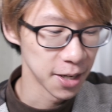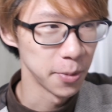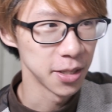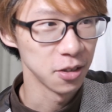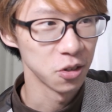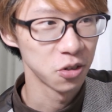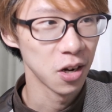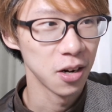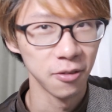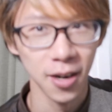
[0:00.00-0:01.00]
basically
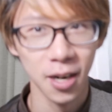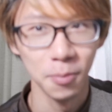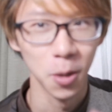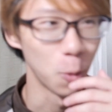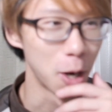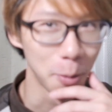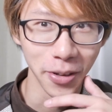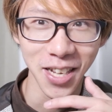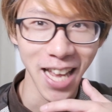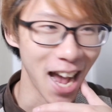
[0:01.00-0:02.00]
shot around my
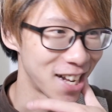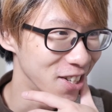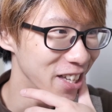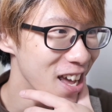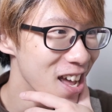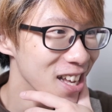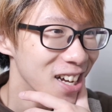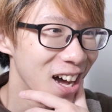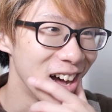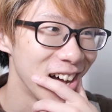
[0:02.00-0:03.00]
workplace. Actually,
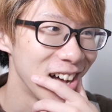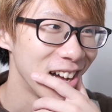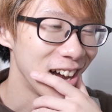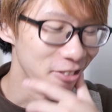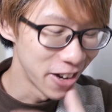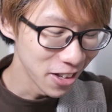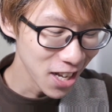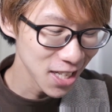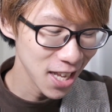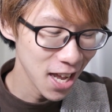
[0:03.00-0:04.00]
I
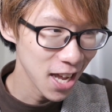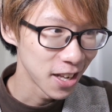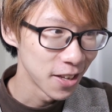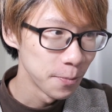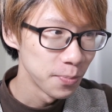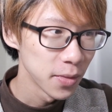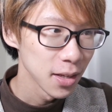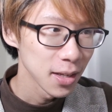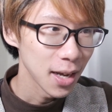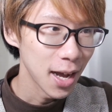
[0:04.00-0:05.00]
realized that
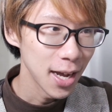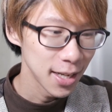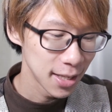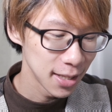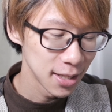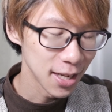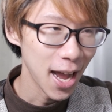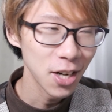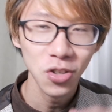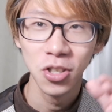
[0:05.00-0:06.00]
I
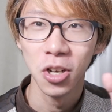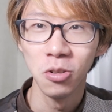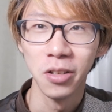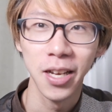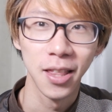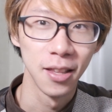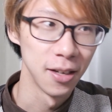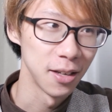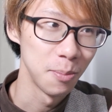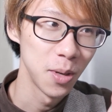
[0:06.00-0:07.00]
actually don't like
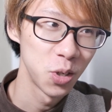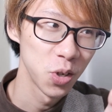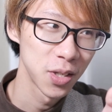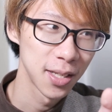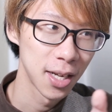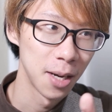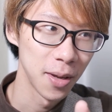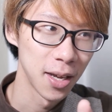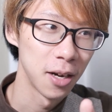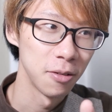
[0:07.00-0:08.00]
the images
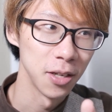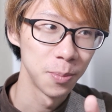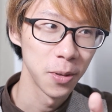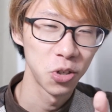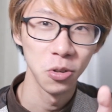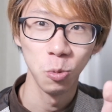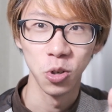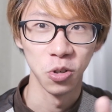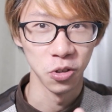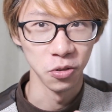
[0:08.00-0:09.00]
coming out, especially when
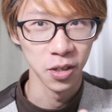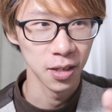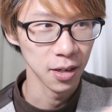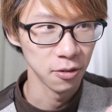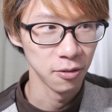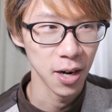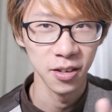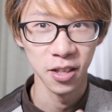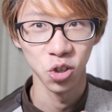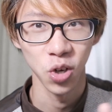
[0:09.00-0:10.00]
shooting
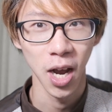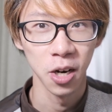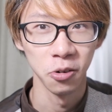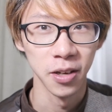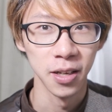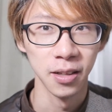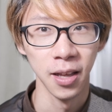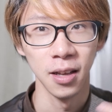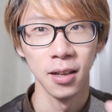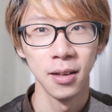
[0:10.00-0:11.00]
around in the shadowy
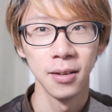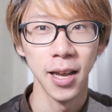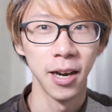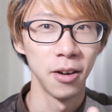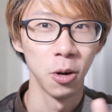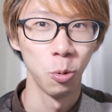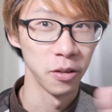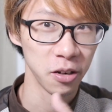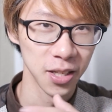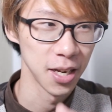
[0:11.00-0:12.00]
like area where
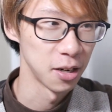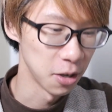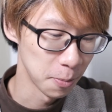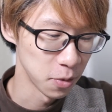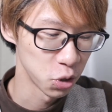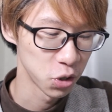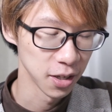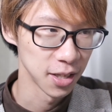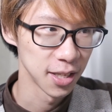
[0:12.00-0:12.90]
there's like not much like